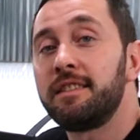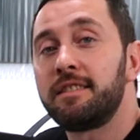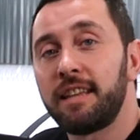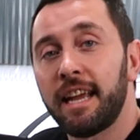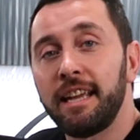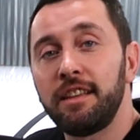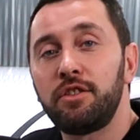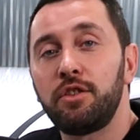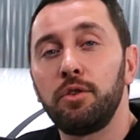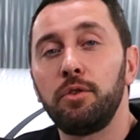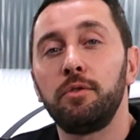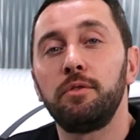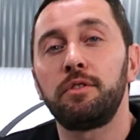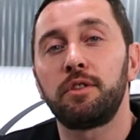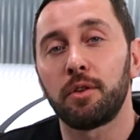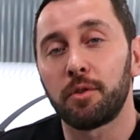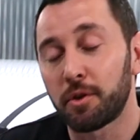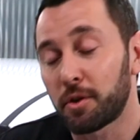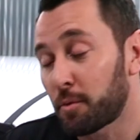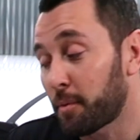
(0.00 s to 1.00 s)
Stay
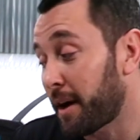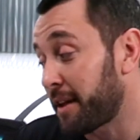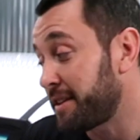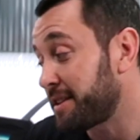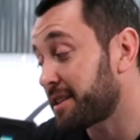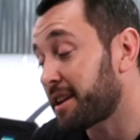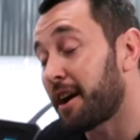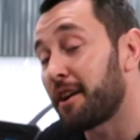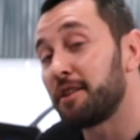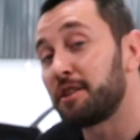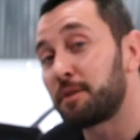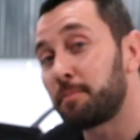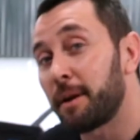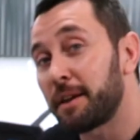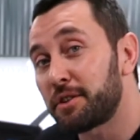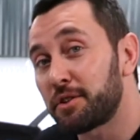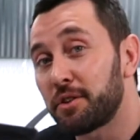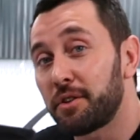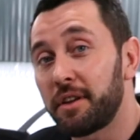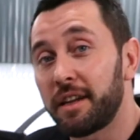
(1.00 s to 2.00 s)
tuned to learn why this card is
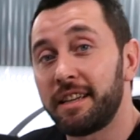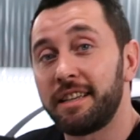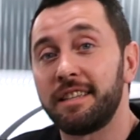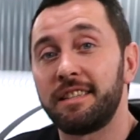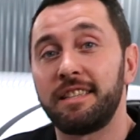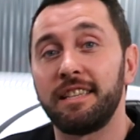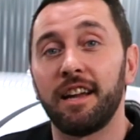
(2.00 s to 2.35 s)
special and